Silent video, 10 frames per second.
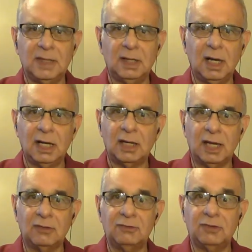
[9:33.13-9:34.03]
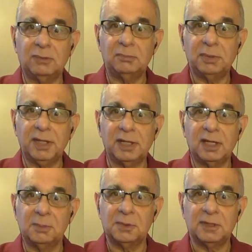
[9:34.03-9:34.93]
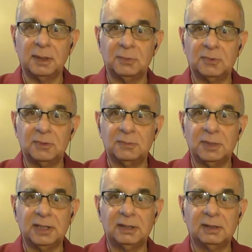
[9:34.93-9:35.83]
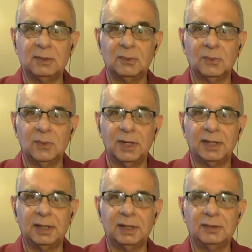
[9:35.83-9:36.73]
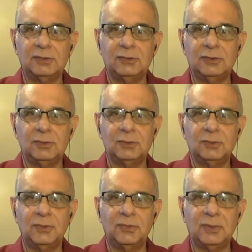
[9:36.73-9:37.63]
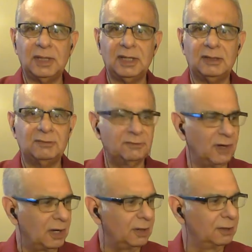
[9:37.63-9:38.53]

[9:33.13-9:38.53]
I'll count us in. Play it a couple times with me. 1, 2, 3, 4.